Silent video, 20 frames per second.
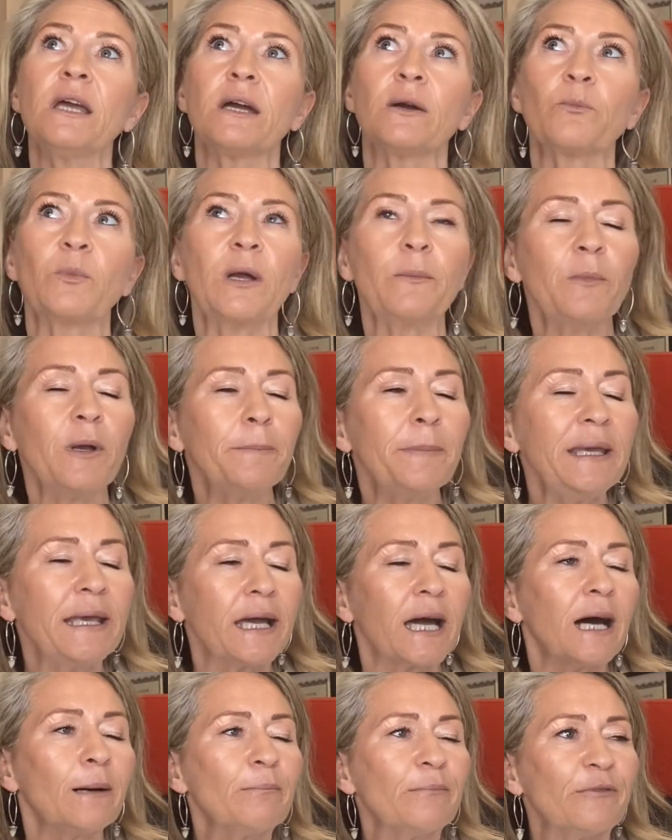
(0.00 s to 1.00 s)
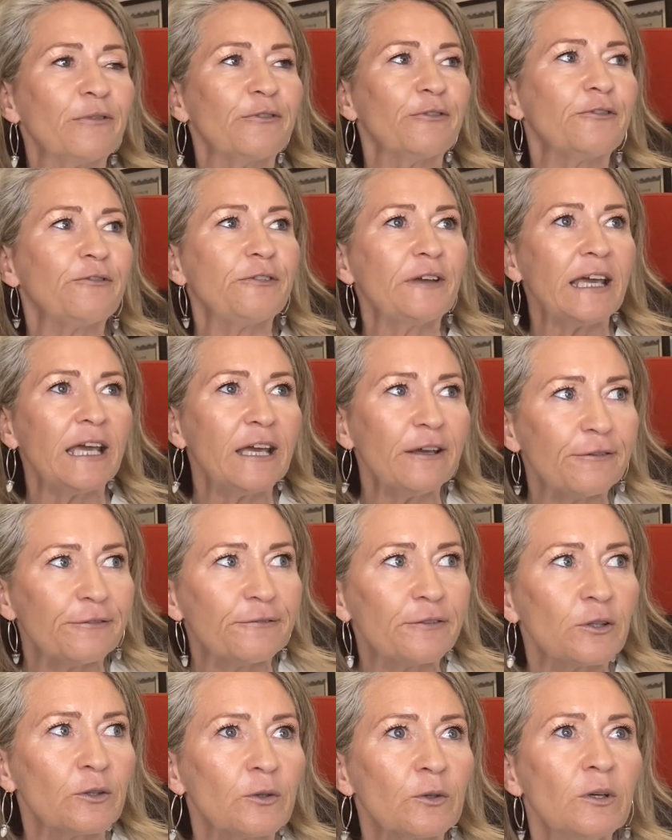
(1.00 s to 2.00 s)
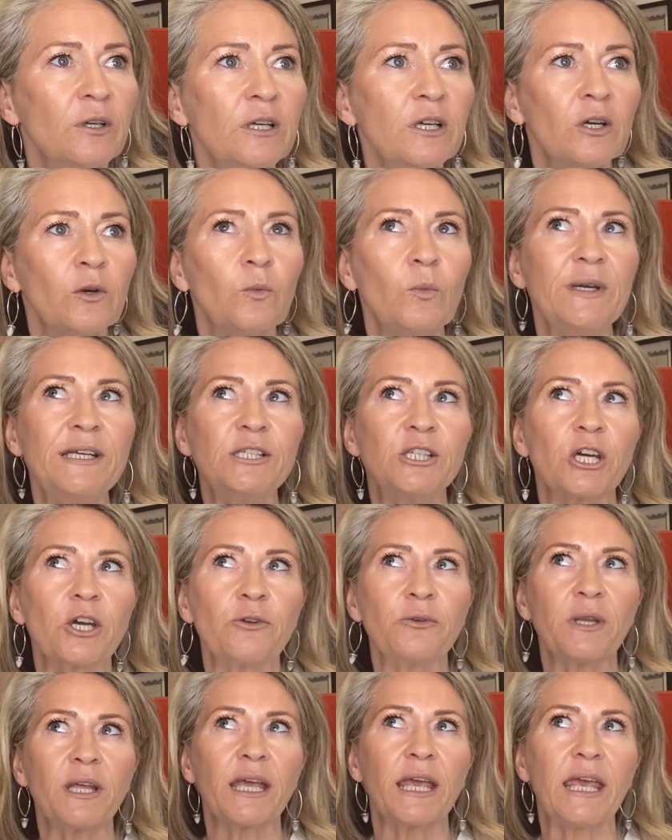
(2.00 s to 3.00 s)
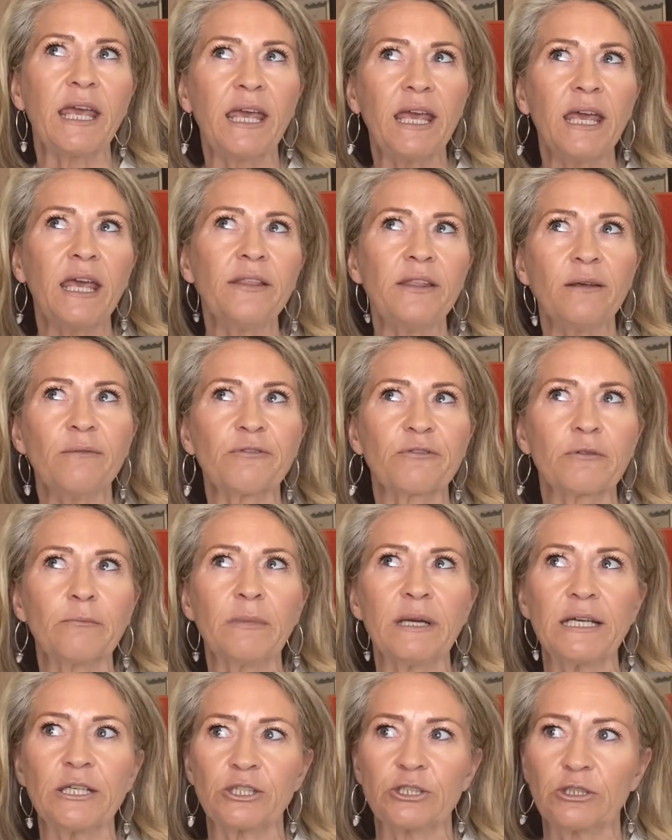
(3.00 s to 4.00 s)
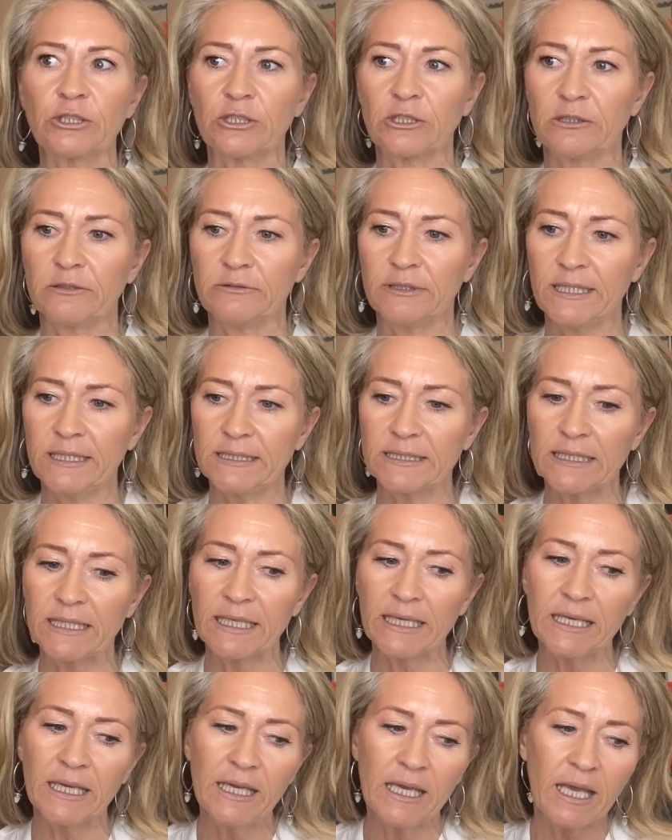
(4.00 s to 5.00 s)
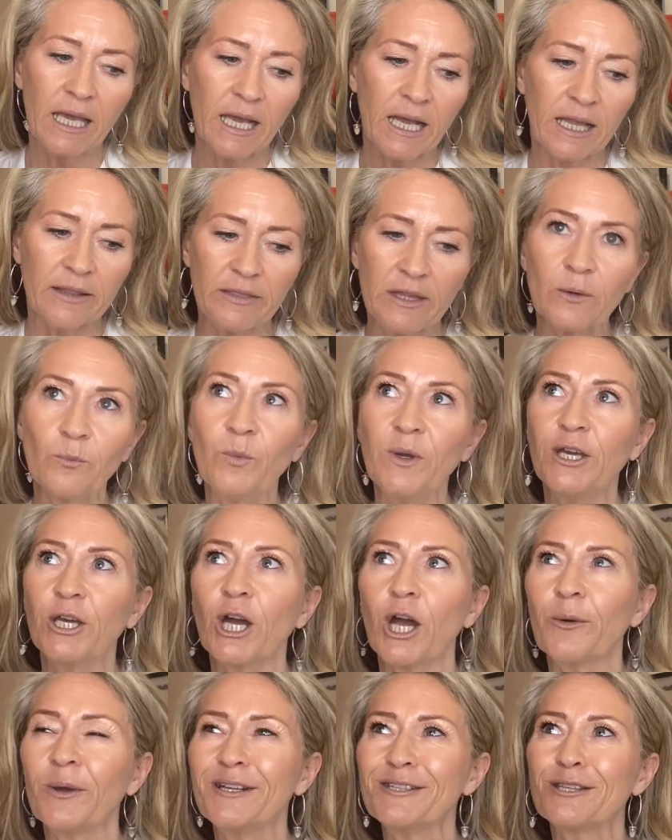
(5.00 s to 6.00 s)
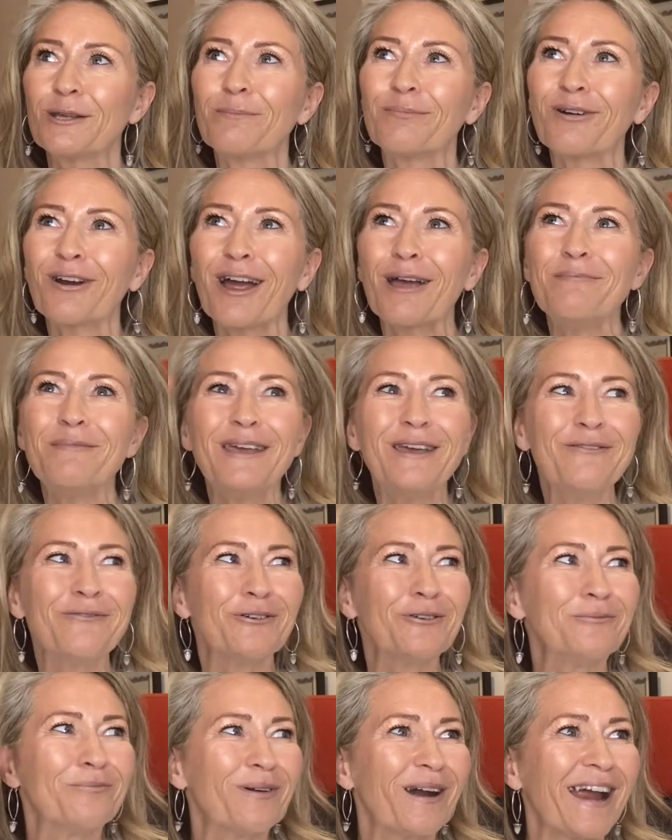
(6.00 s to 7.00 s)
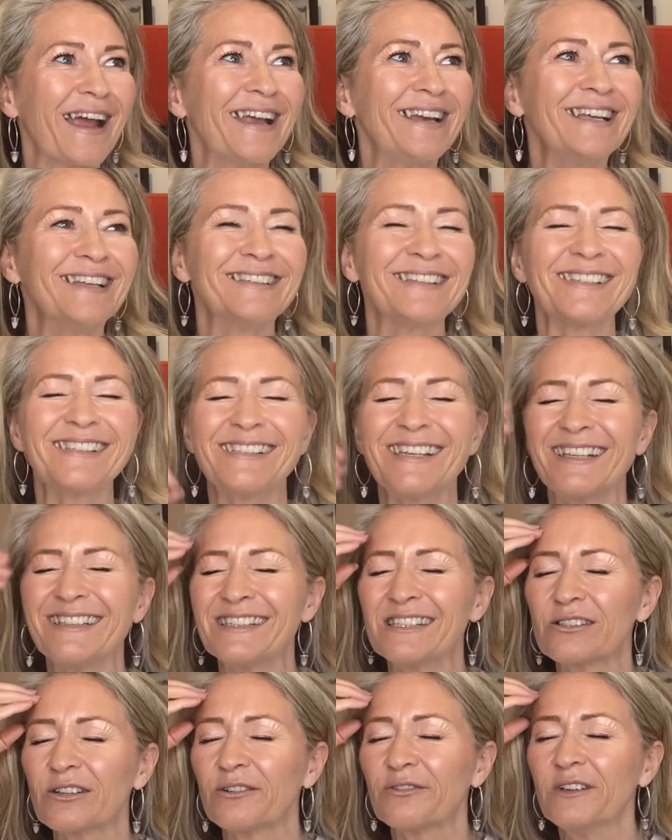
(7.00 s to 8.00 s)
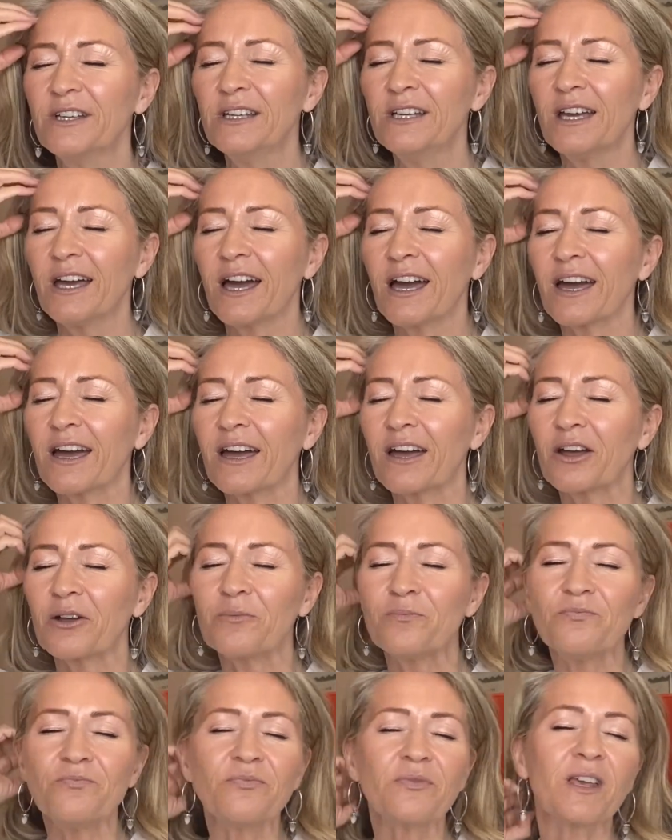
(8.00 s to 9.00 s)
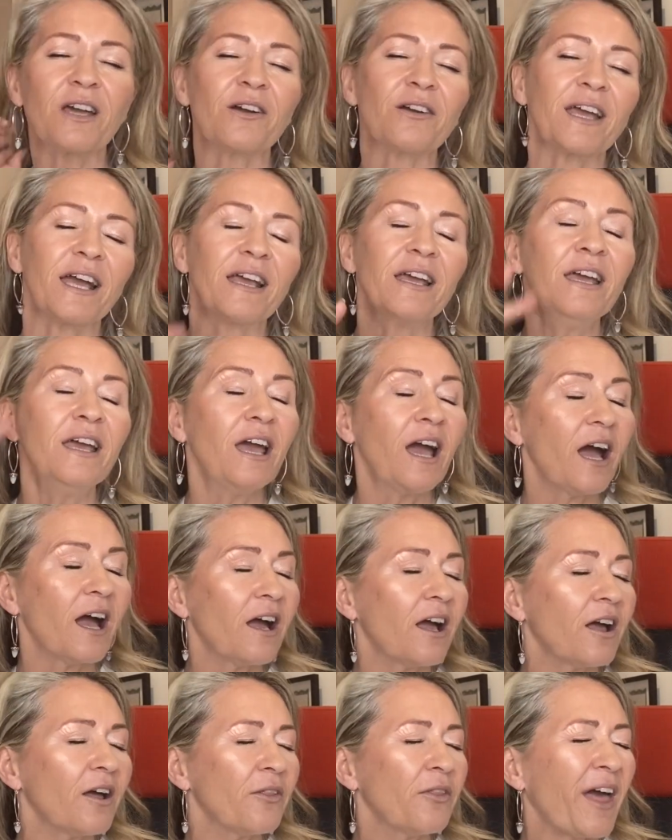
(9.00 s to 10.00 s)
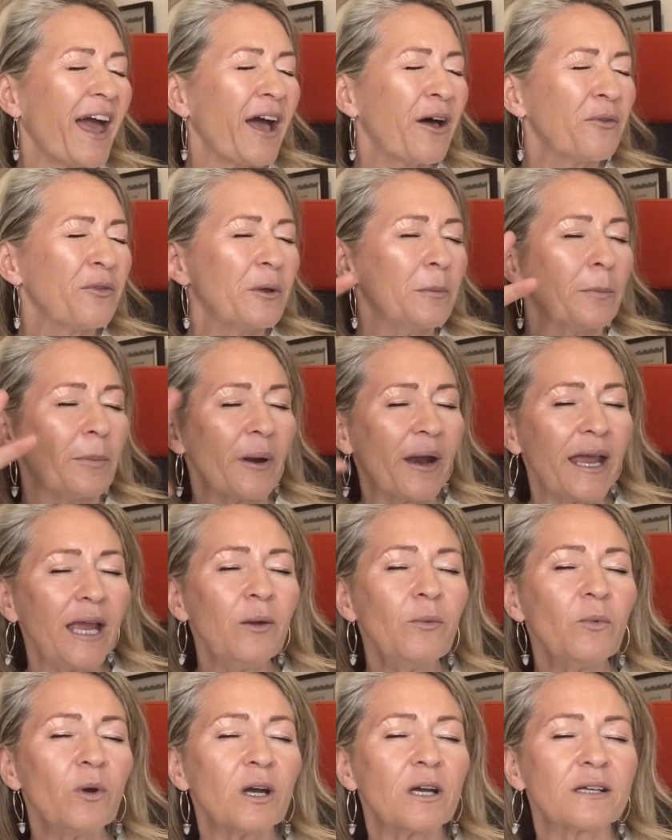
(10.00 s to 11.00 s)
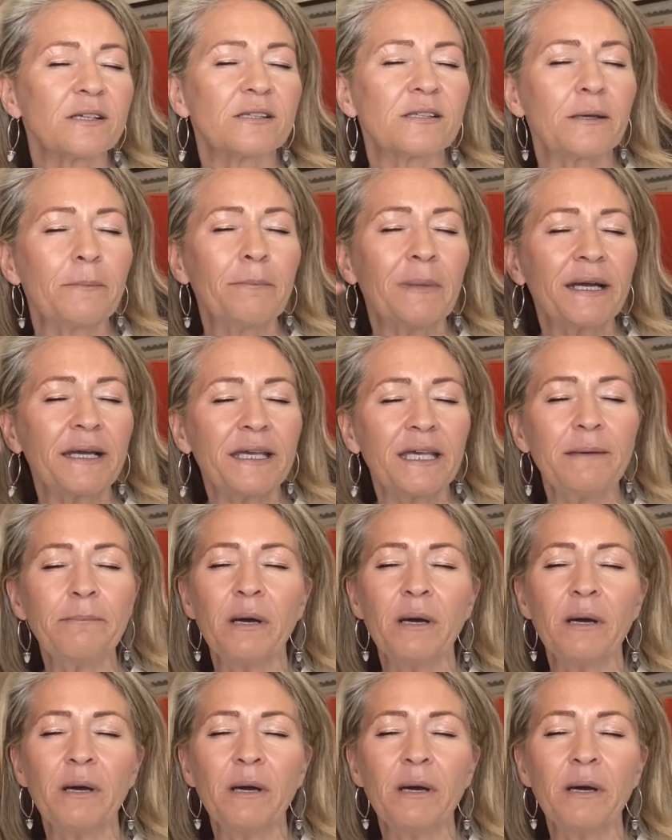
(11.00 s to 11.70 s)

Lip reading: When we become fearful, we don't hear the information correctly, and then we go into primeval brain, in the sense of how the brain works, the monkey